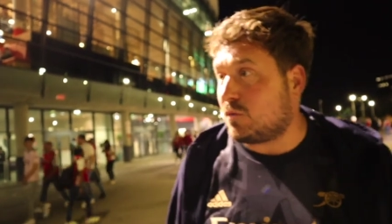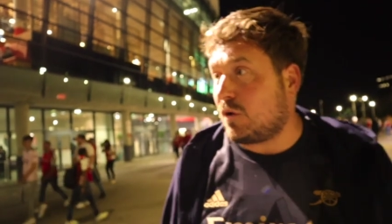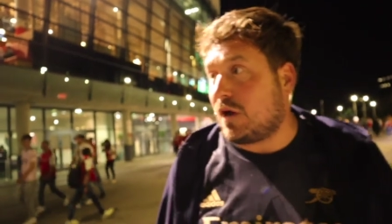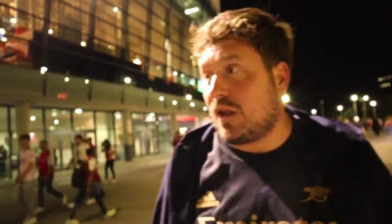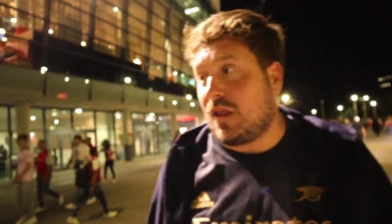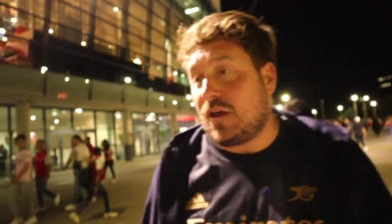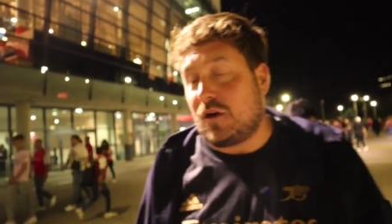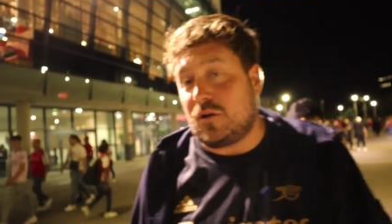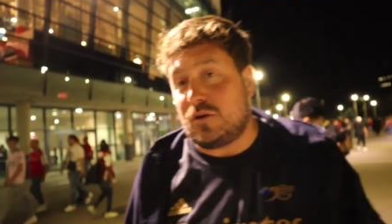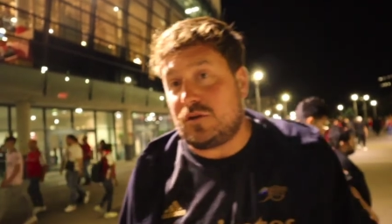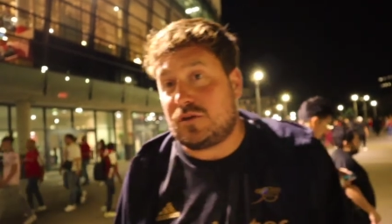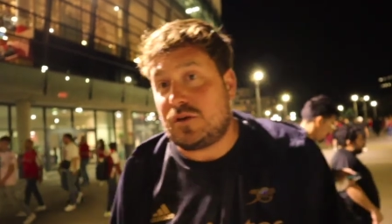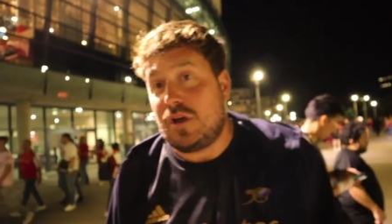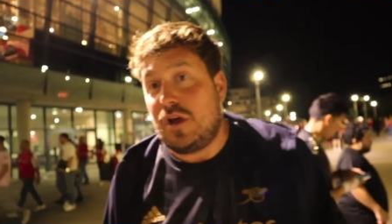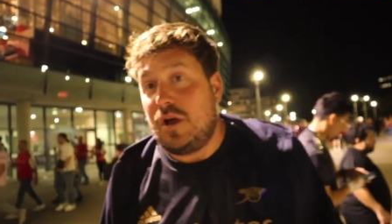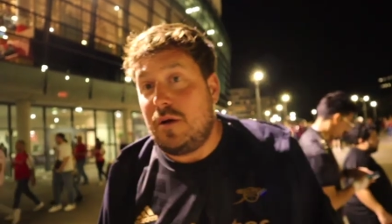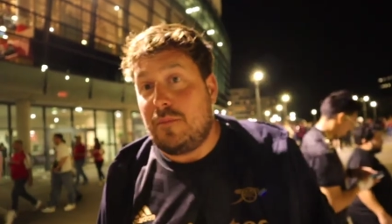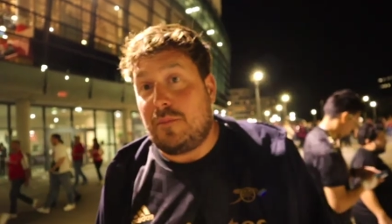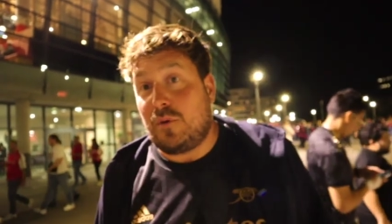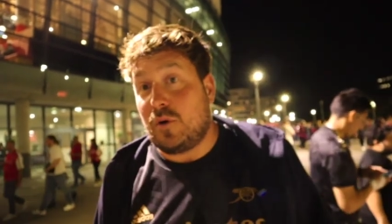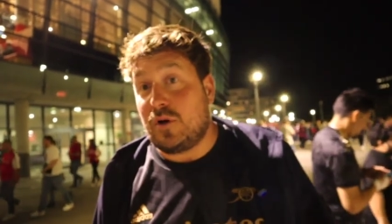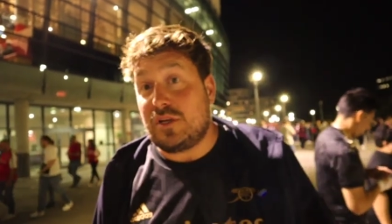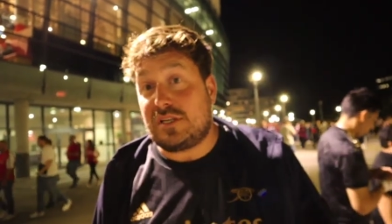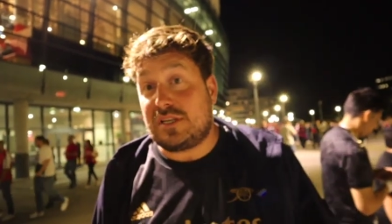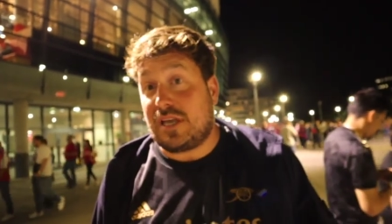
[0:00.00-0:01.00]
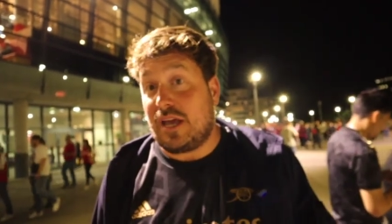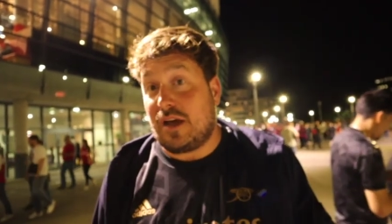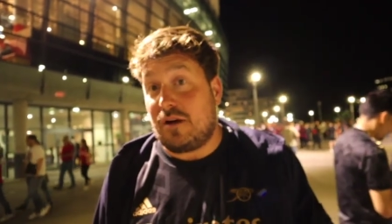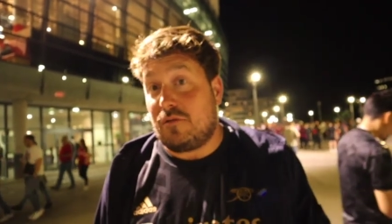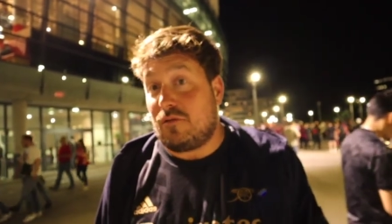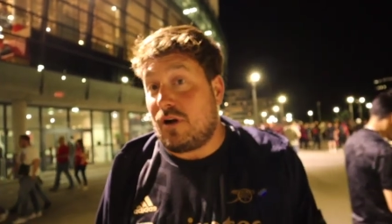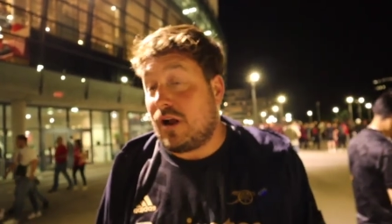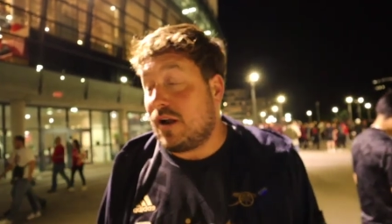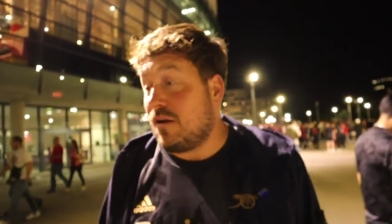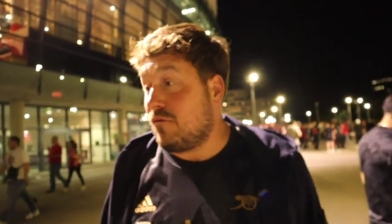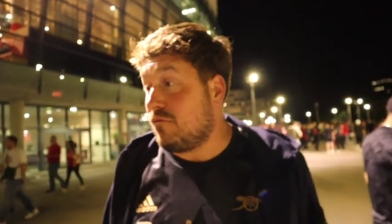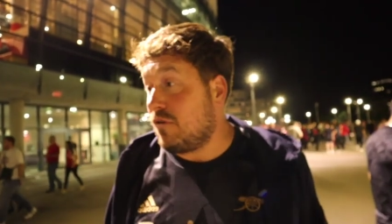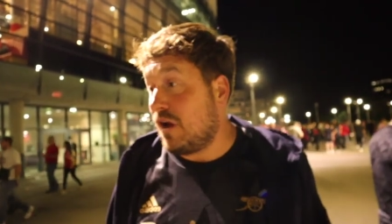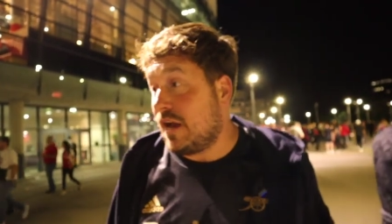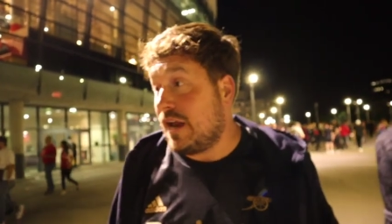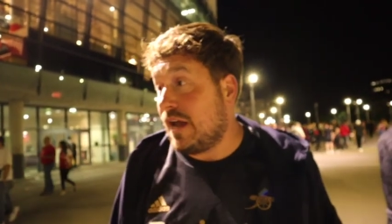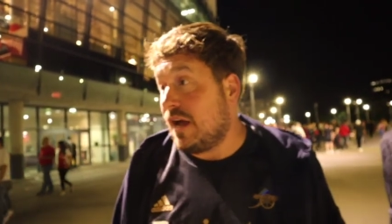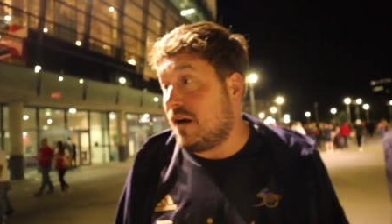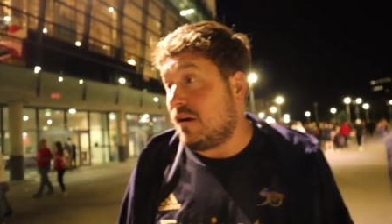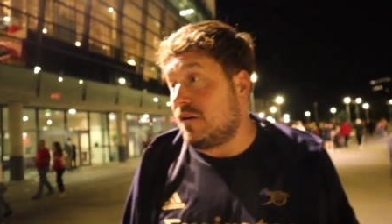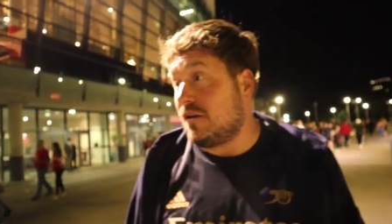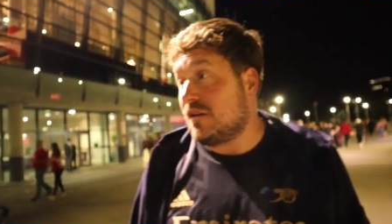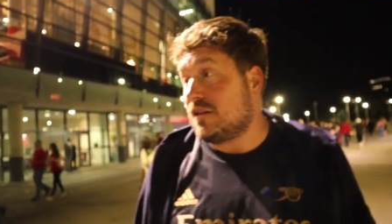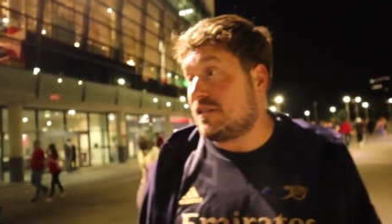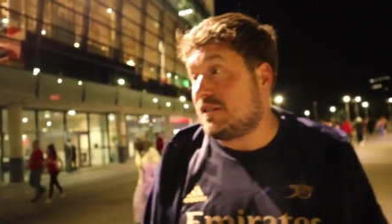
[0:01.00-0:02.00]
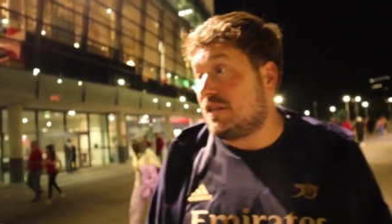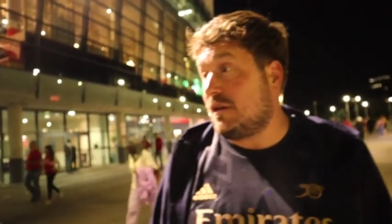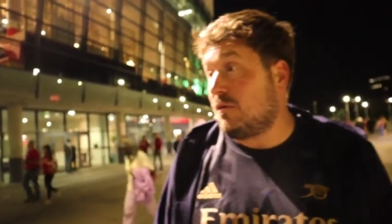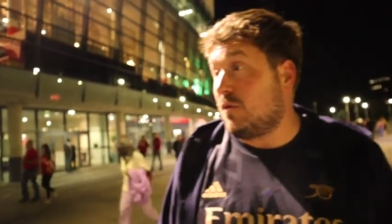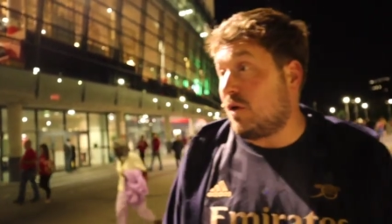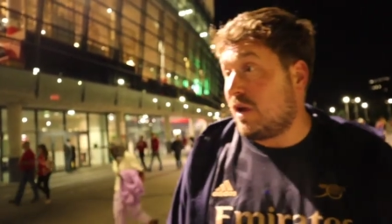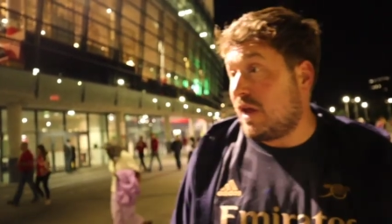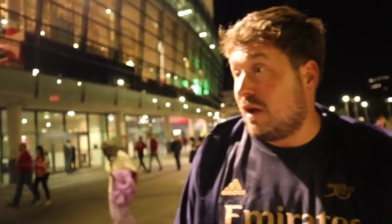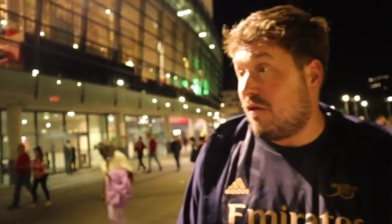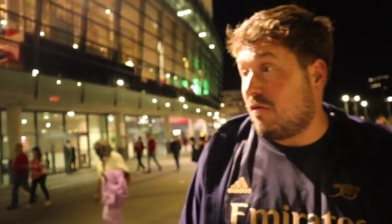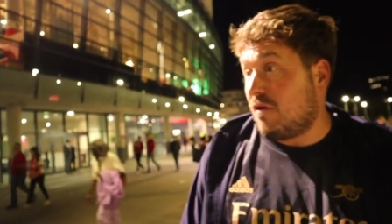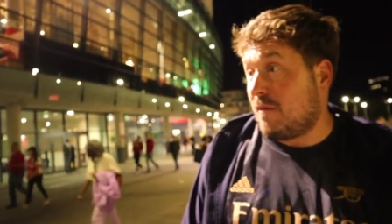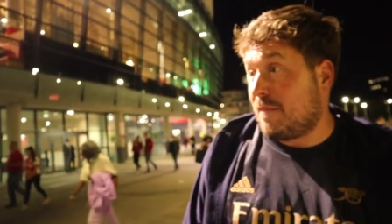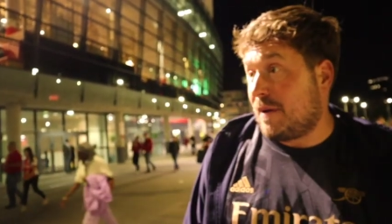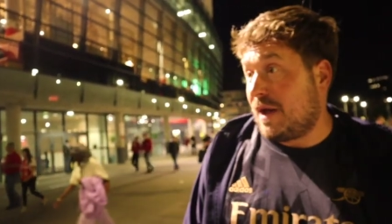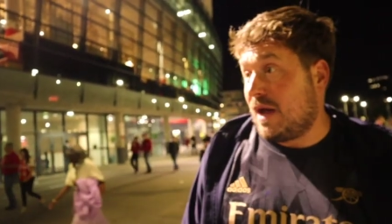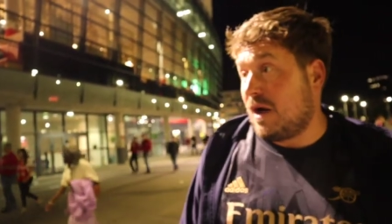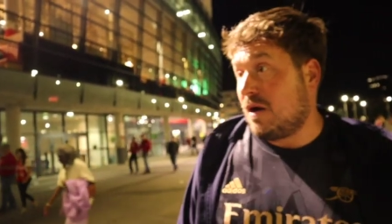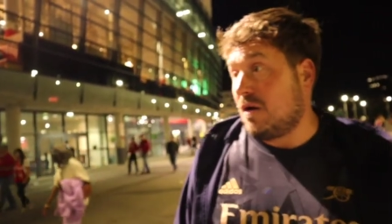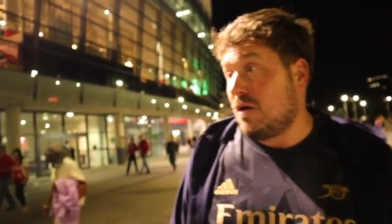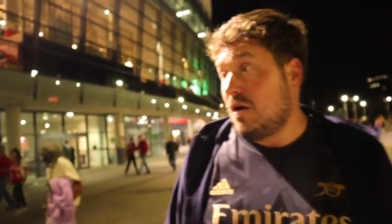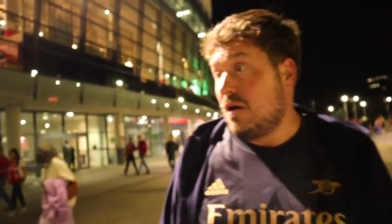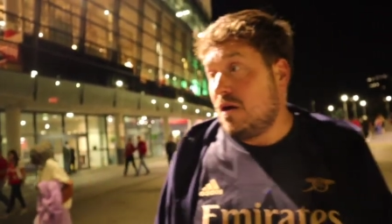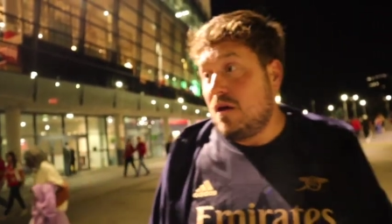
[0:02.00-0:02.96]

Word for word: one of those boys, get a run, run out and see what they're about